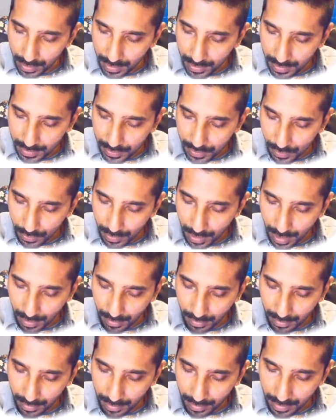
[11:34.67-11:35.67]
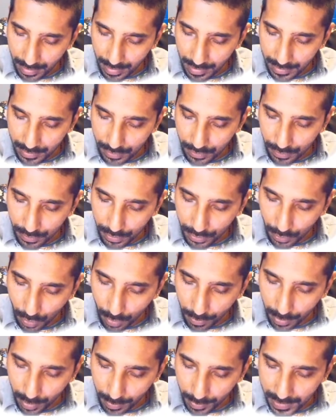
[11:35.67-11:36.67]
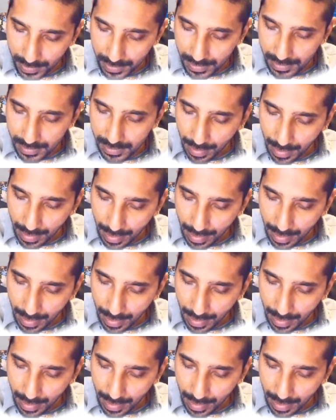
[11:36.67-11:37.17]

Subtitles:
so that it suits your purposes